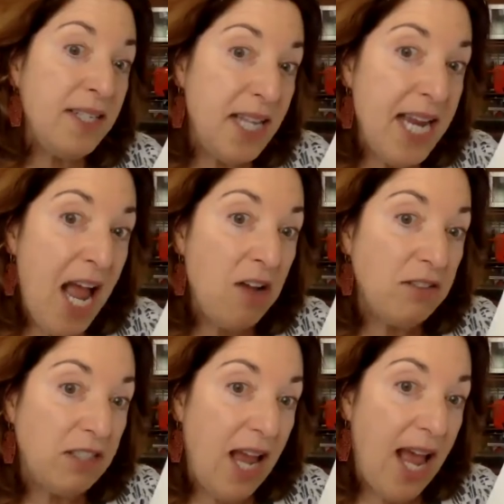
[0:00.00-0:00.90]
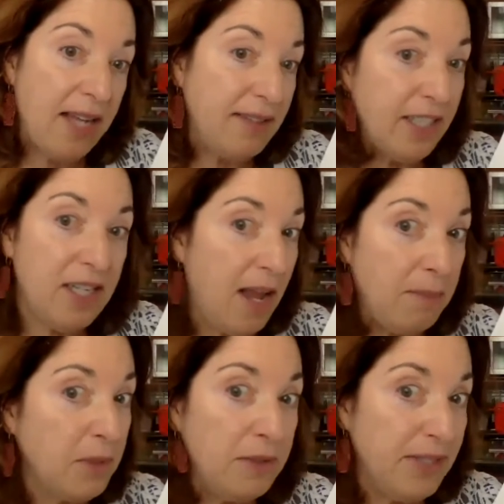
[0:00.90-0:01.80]
on the outside, they're not
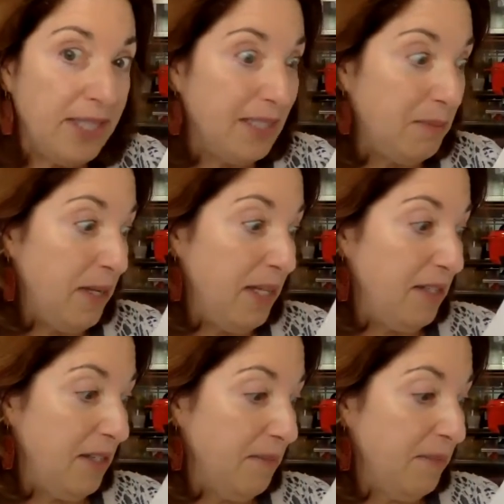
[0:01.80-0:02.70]
moving as much.